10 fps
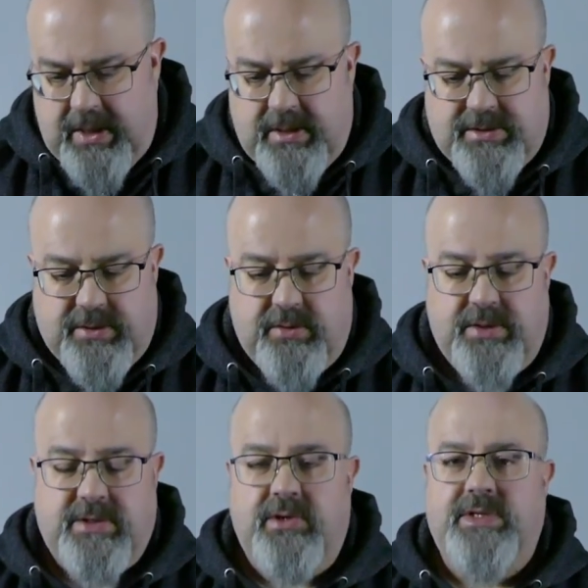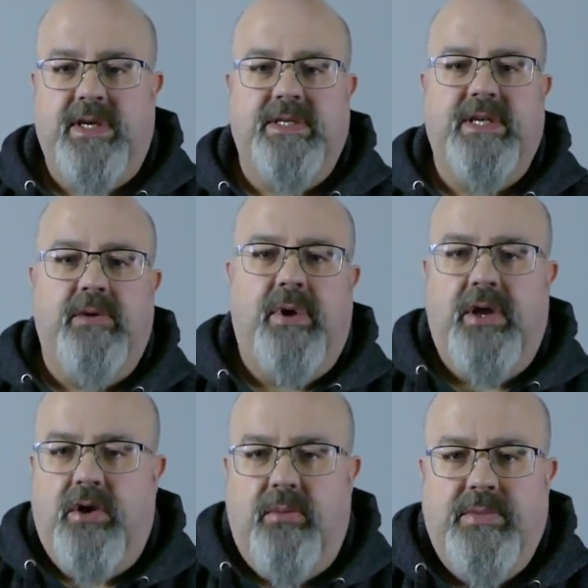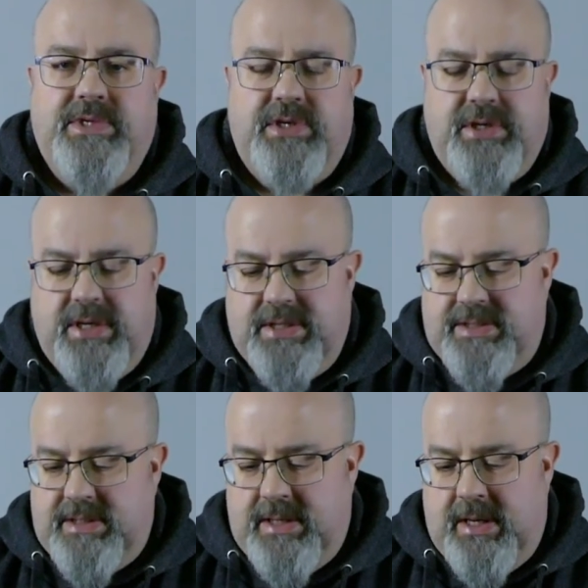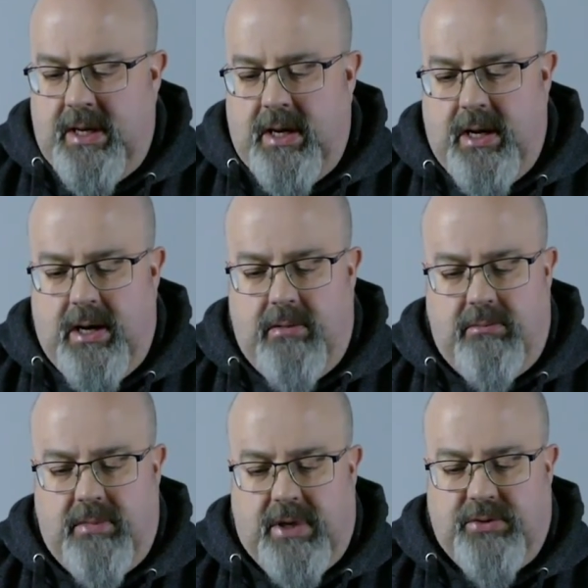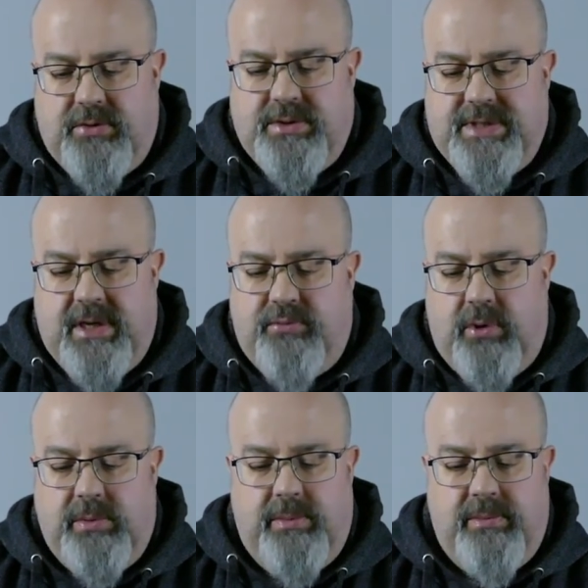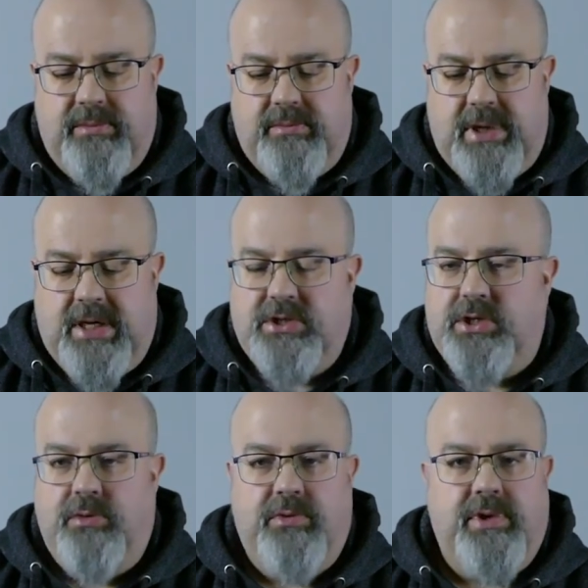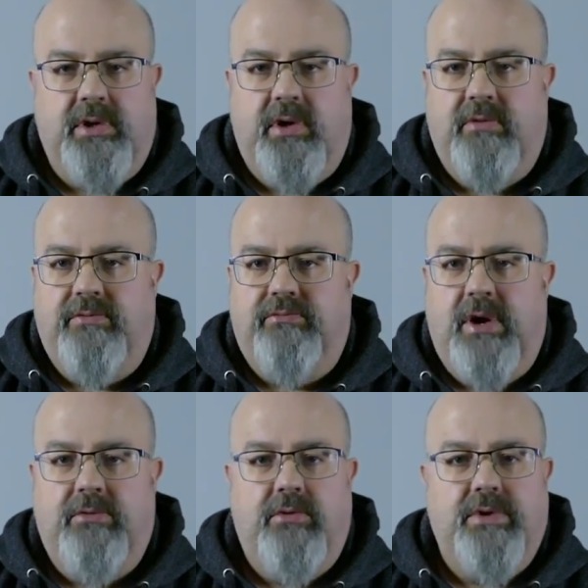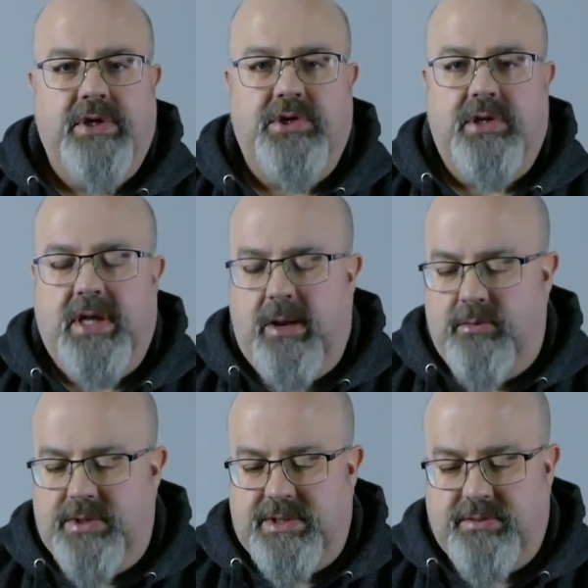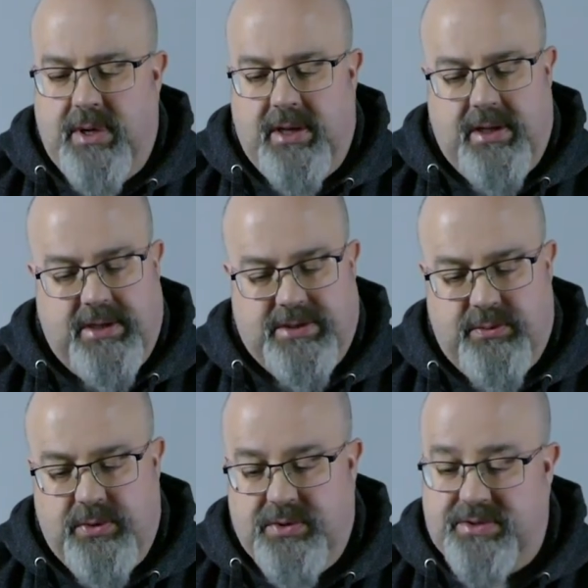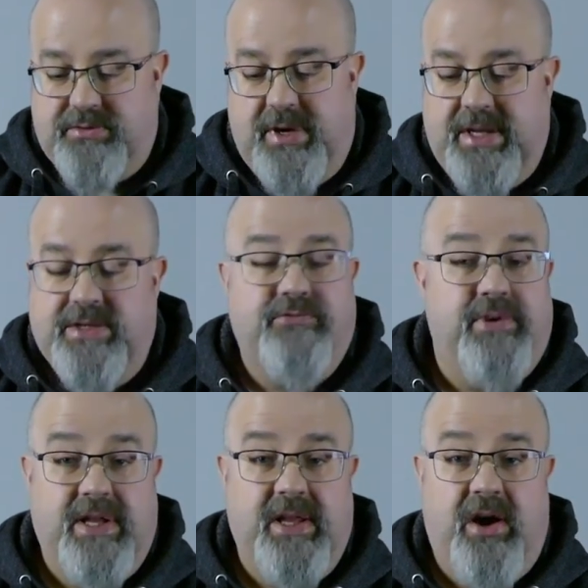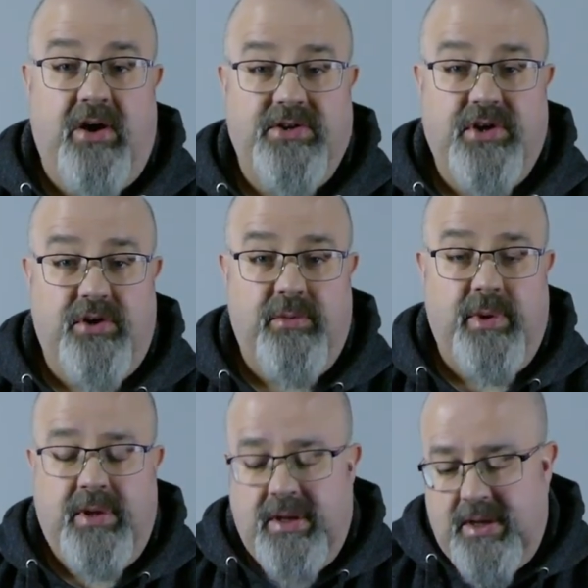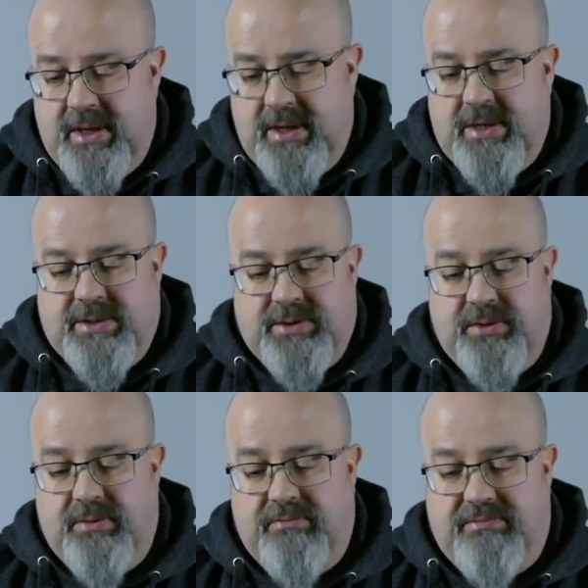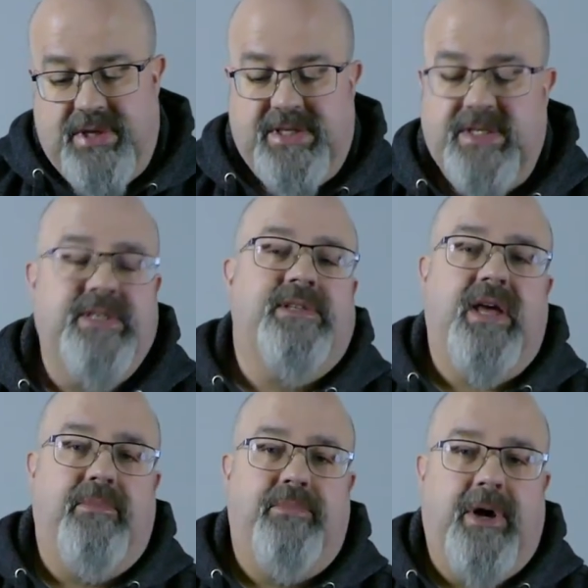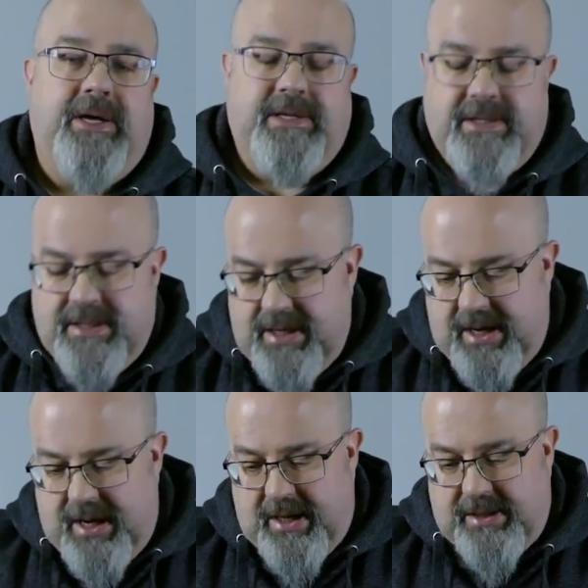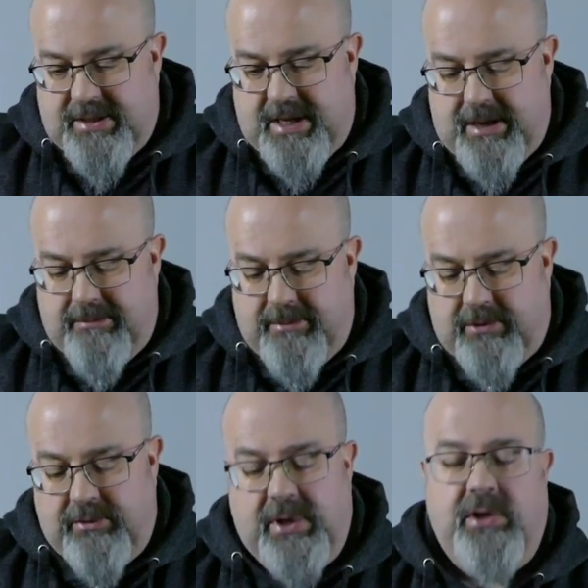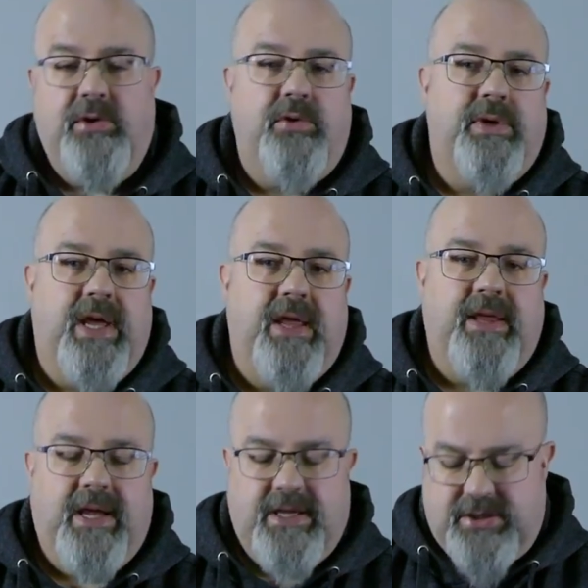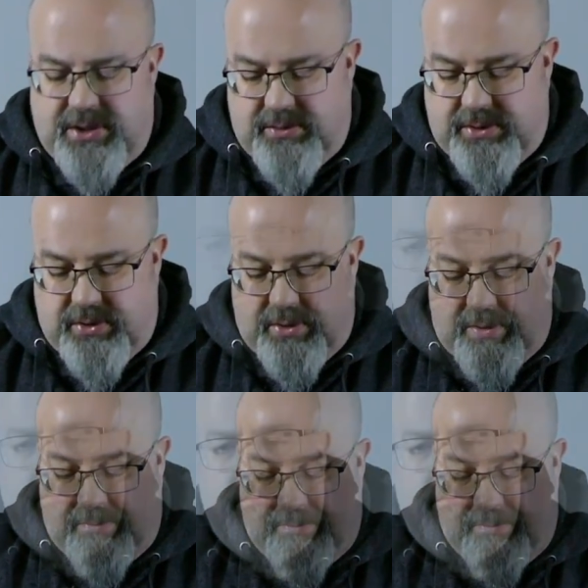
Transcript: So as long as you can see where your composition is, I don't see a problem. I shoot with a lot of retro digital cameras as well, and some of those screens really are terrible. So this isn't that bad, and I really don't get that issue at all.